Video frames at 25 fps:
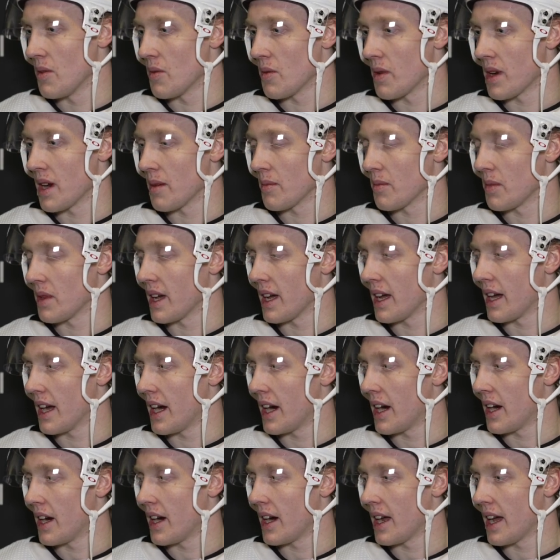When I play
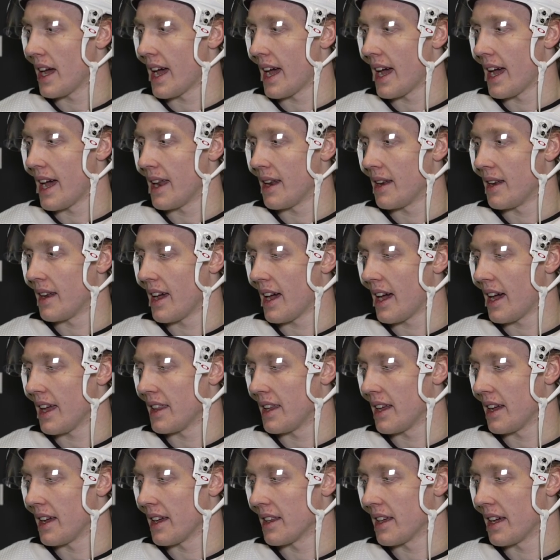here, and I
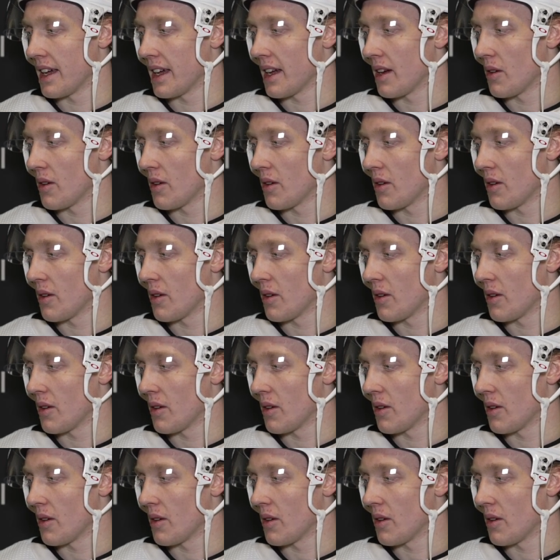think